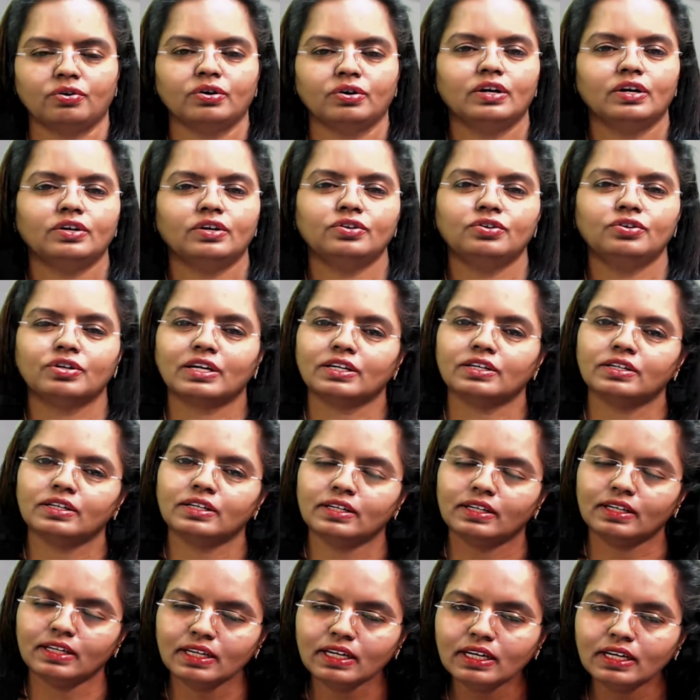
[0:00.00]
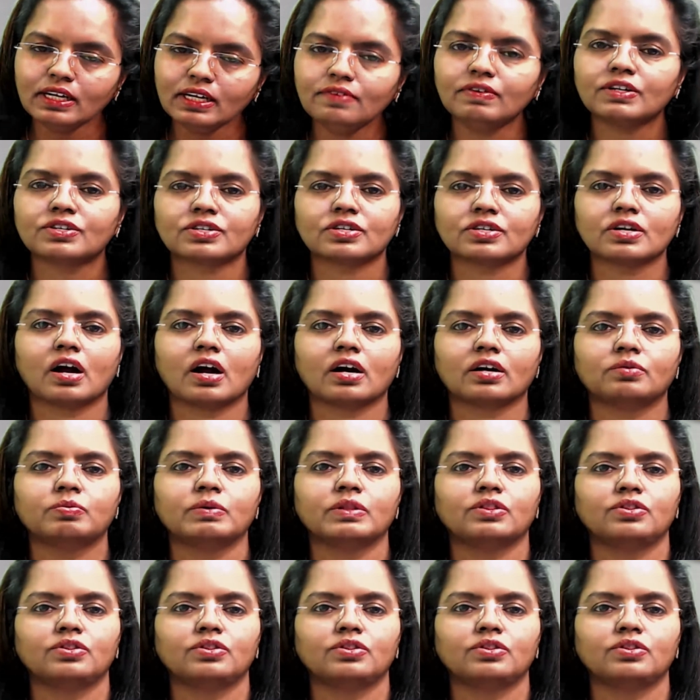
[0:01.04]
You can even start with